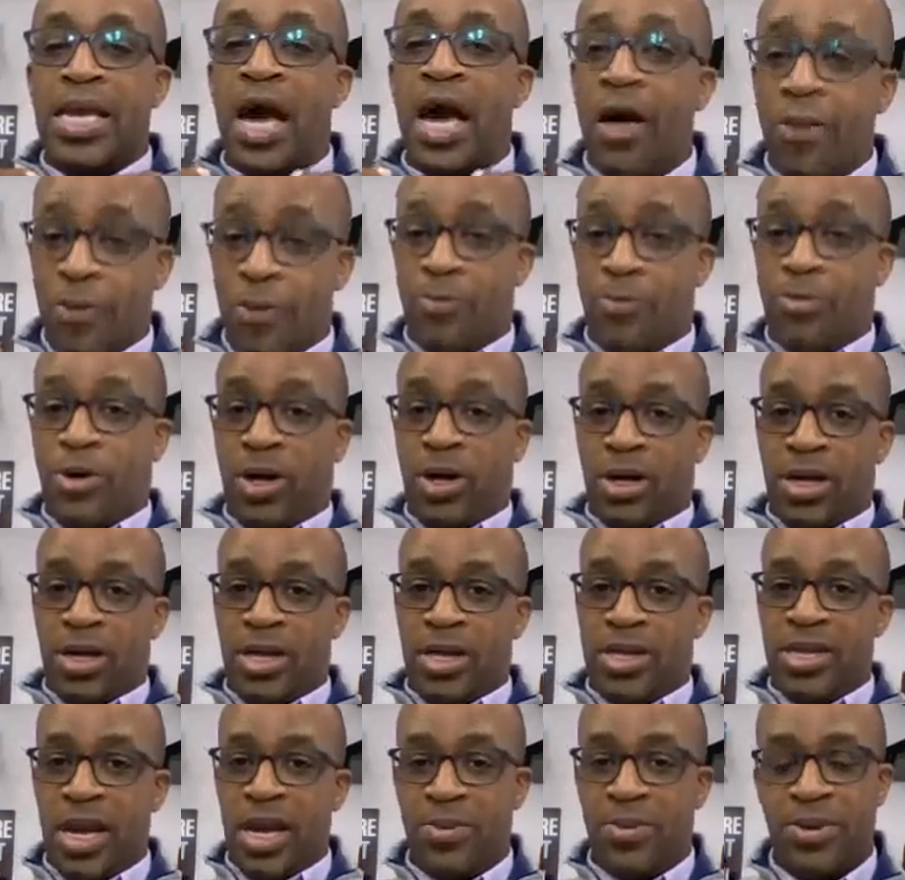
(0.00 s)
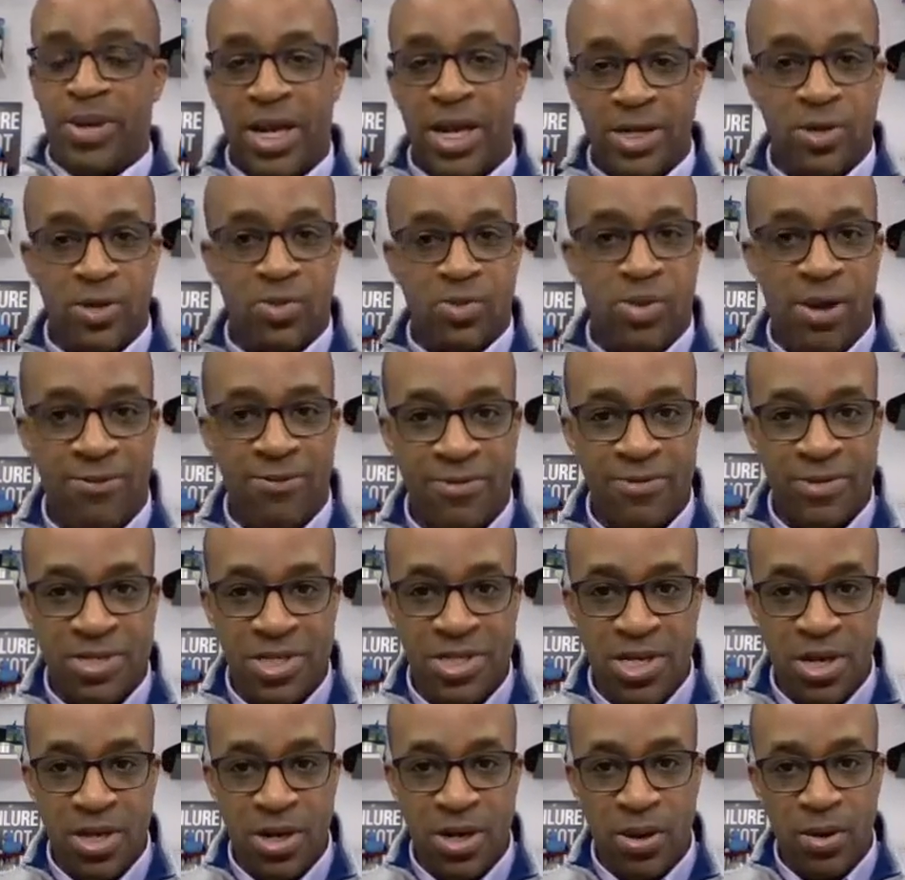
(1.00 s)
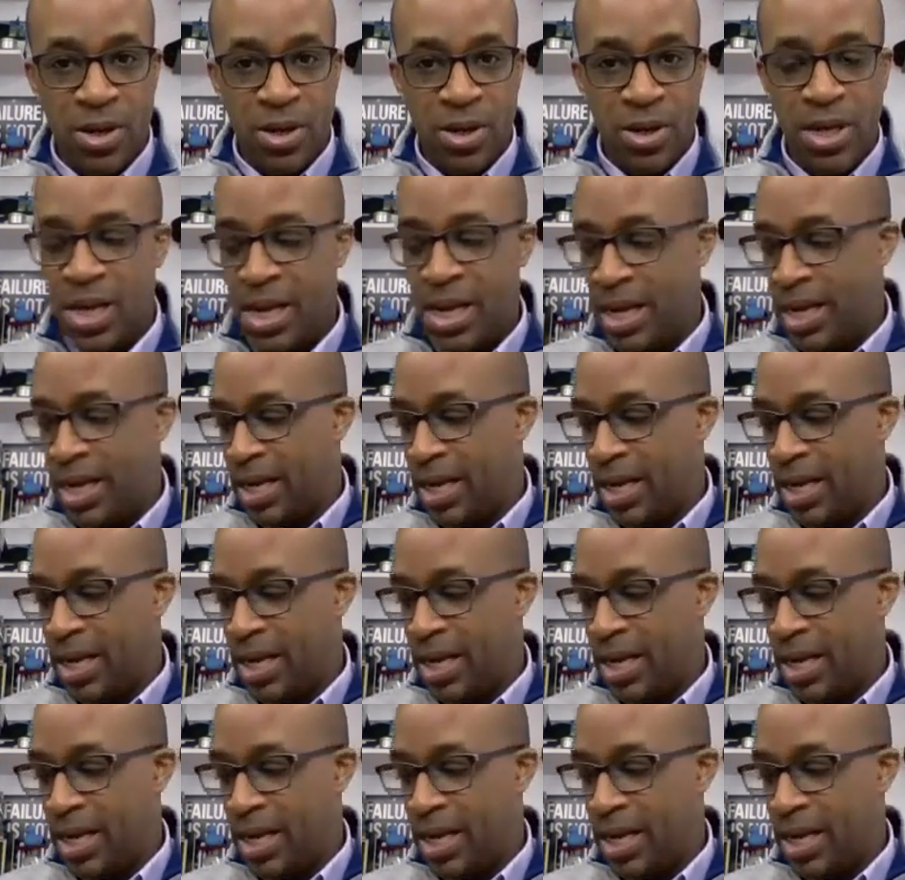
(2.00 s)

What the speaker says: The other book that I would like to reference here,